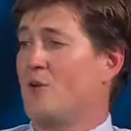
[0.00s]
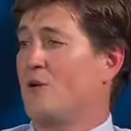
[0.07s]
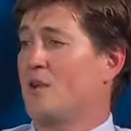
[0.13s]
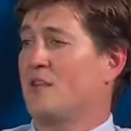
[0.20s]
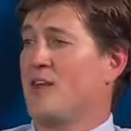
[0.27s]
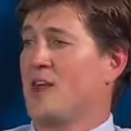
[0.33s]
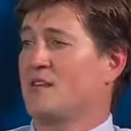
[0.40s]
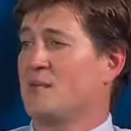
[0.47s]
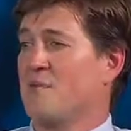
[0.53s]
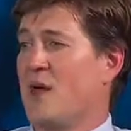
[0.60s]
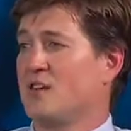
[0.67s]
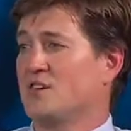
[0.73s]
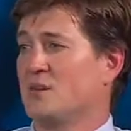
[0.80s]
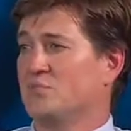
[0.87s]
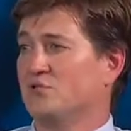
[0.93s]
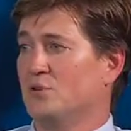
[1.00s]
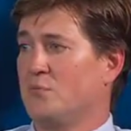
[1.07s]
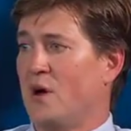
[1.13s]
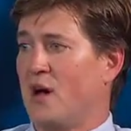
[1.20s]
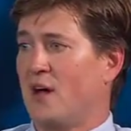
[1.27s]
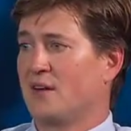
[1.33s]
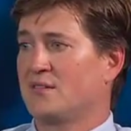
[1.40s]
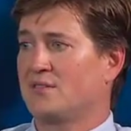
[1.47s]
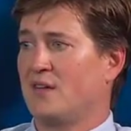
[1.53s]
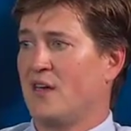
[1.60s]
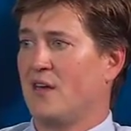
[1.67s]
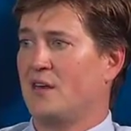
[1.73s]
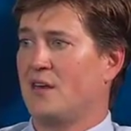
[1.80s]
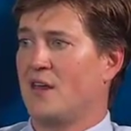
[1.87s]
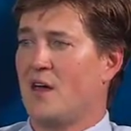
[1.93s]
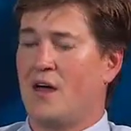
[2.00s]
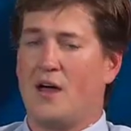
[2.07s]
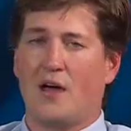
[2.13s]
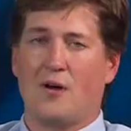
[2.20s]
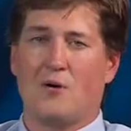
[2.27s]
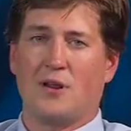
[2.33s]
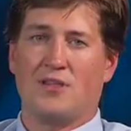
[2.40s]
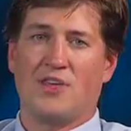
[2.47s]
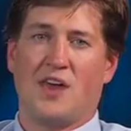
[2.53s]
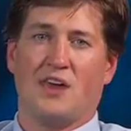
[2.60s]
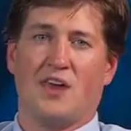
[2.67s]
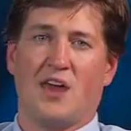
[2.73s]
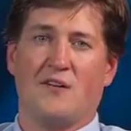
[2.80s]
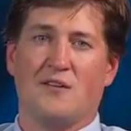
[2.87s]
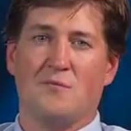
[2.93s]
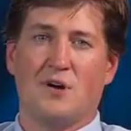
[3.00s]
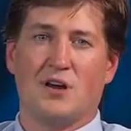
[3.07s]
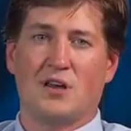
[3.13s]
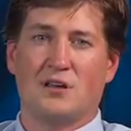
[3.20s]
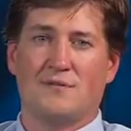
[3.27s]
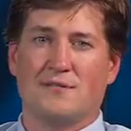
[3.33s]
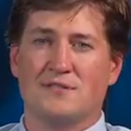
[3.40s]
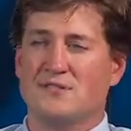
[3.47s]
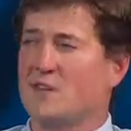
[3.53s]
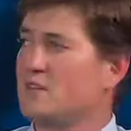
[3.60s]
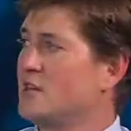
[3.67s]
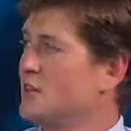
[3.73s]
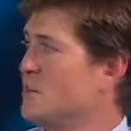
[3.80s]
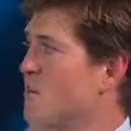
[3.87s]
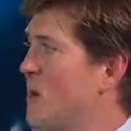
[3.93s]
I want to thank the Magic Blue Box. And uh, I want to thank everybody for sending in